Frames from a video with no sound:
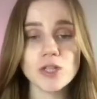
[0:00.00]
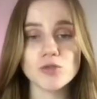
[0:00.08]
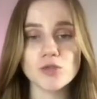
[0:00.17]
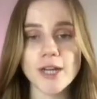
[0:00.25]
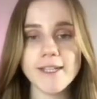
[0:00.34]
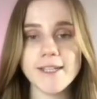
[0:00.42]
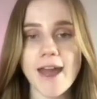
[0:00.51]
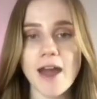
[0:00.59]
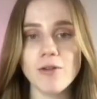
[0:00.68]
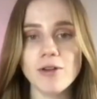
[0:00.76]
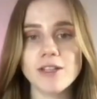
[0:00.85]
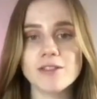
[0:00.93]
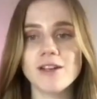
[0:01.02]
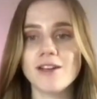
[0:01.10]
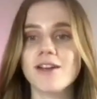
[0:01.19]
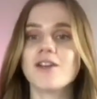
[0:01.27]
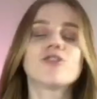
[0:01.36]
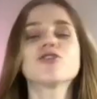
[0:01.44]
Right now it's
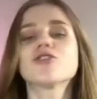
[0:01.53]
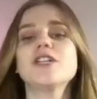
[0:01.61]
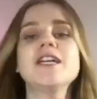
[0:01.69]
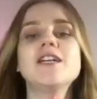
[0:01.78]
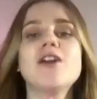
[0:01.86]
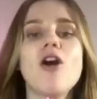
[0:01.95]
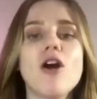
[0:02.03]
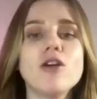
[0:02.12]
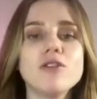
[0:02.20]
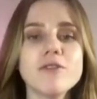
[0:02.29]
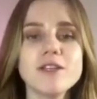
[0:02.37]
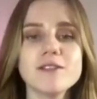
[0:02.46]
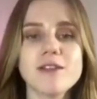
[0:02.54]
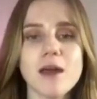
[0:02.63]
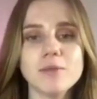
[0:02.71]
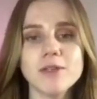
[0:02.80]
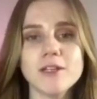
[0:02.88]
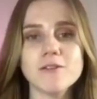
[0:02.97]
gonna create all of these
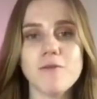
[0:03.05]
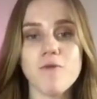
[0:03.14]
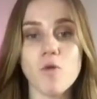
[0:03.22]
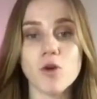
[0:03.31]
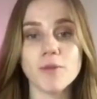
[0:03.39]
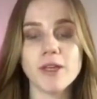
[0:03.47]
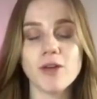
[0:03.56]
templates for me